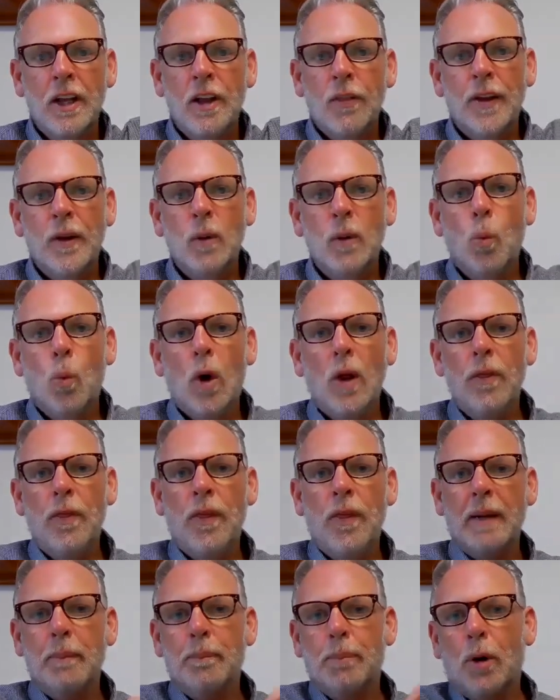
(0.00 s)
then what
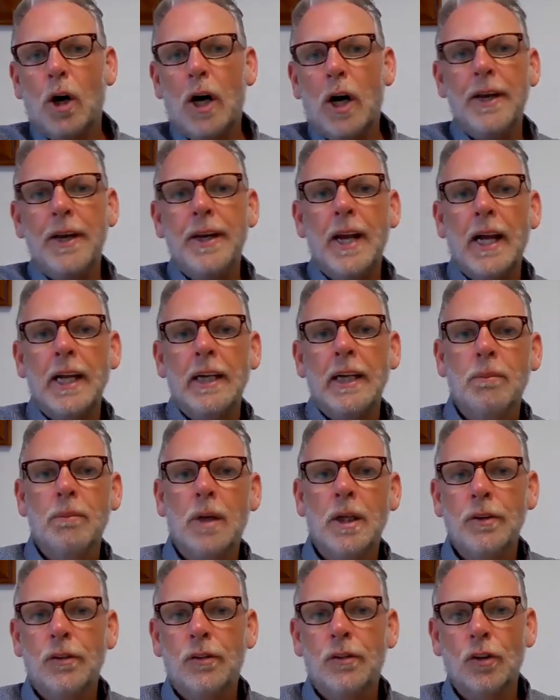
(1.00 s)
they bought 9
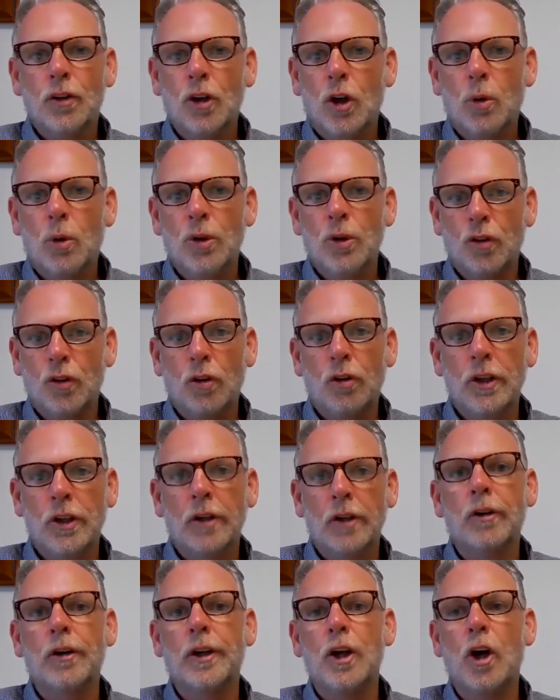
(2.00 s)
months ago is
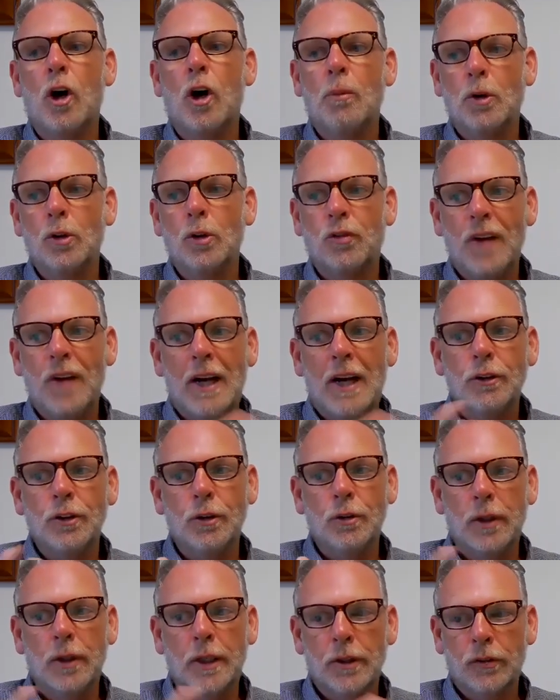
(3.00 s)
literally almost
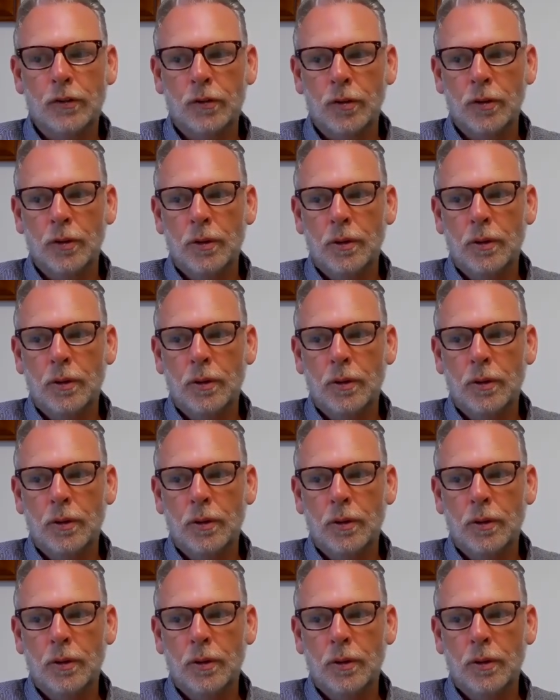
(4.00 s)
valueless.